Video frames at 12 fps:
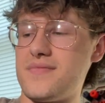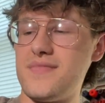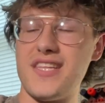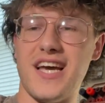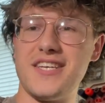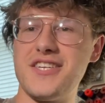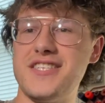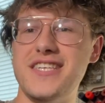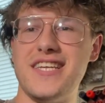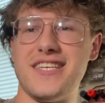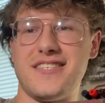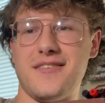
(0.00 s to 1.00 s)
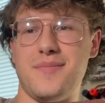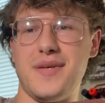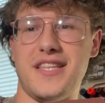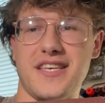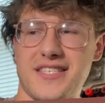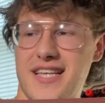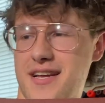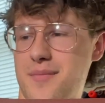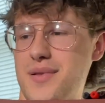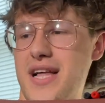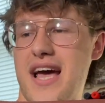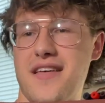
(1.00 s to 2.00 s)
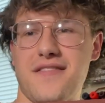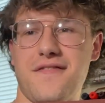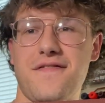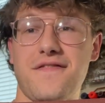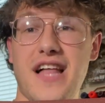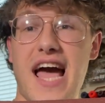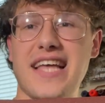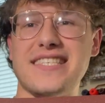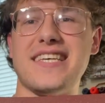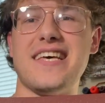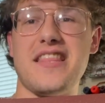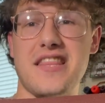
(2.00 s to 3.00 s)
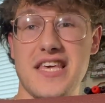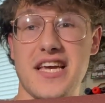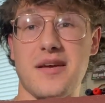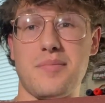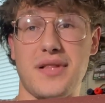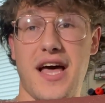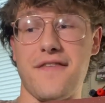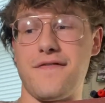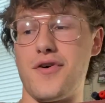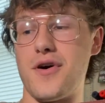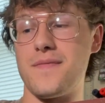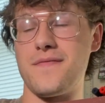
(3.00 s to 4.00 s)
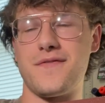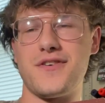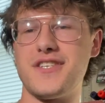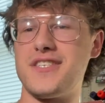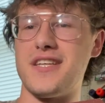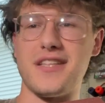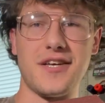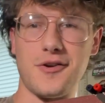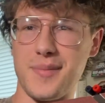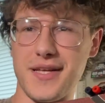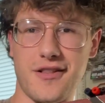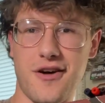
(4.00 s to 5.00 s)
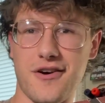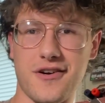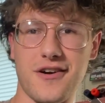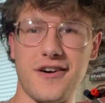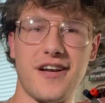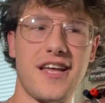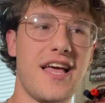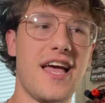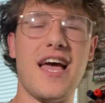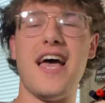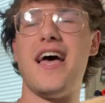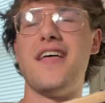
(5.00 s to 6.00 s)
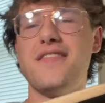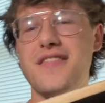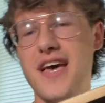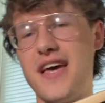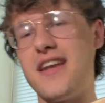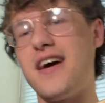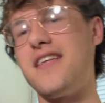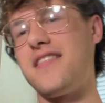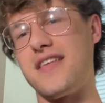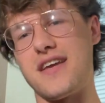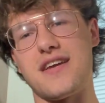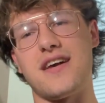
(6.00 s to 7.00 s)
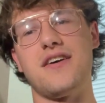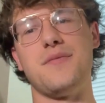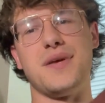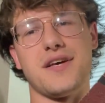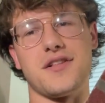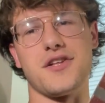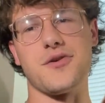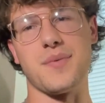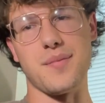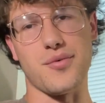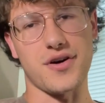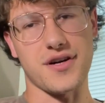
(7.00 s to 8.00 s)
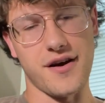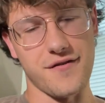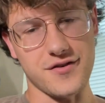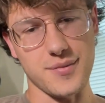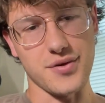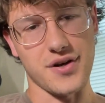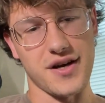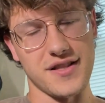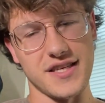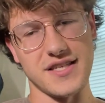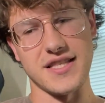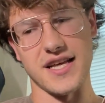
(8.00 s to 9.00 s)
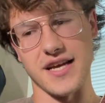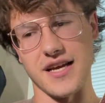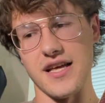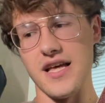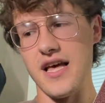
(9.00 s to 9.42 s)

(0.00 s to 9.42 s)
I just need it to be this like flat, thick platform for just a little bit longer. And then I think I'd be a little bit more comfortable on this thing.